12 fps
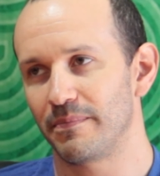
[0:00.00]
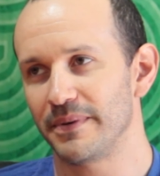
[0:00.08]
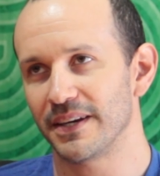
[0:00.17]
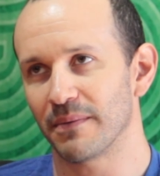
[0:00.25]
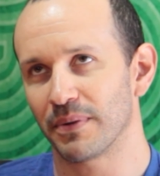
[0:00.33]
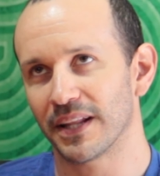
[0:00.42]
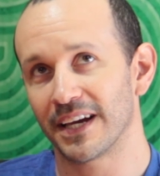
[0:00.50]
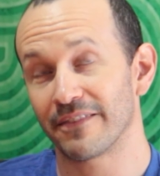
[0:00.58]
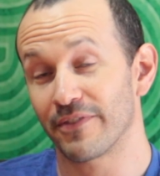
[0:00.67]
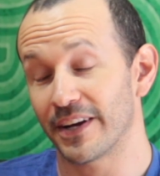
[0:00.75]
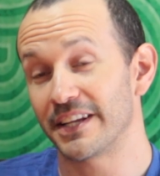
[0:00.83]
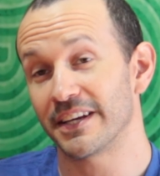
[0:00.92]
be
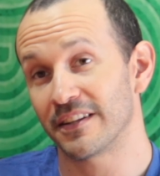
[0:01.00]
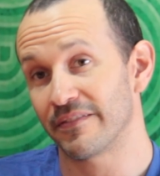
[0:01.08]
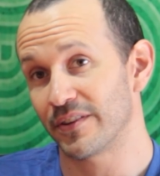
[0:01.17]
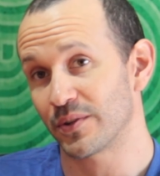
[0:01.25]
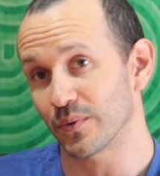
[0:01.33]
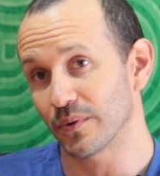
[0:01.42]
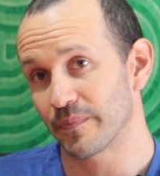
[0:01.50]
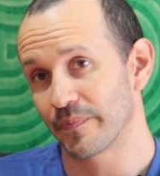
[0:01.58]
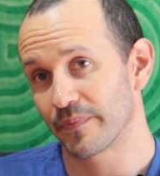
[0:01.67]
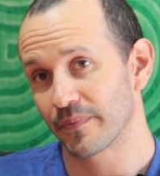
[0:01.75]
applied for any individual.